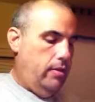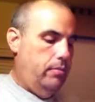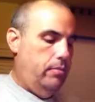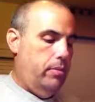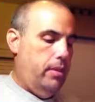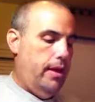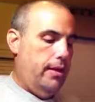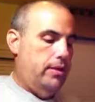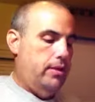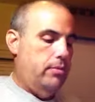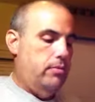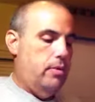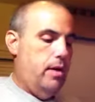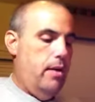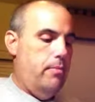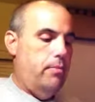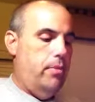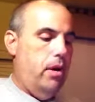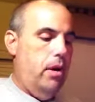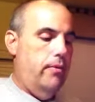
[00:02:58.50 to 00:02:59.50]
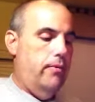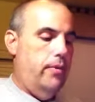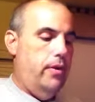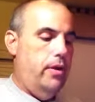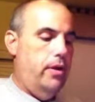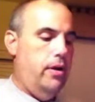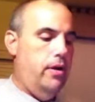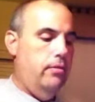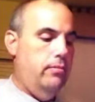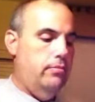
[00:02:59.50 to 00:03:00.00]
plastic wrap off of
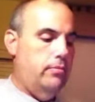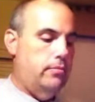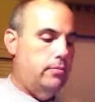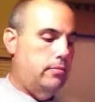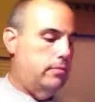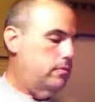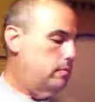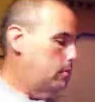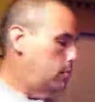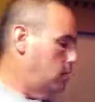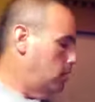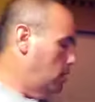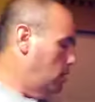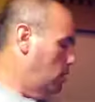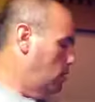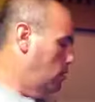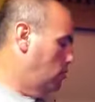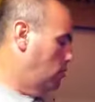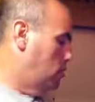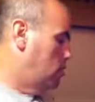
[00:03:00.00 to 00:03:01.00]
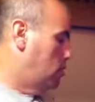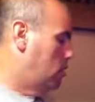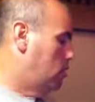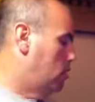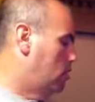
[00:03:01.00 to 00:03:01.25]
here. Turn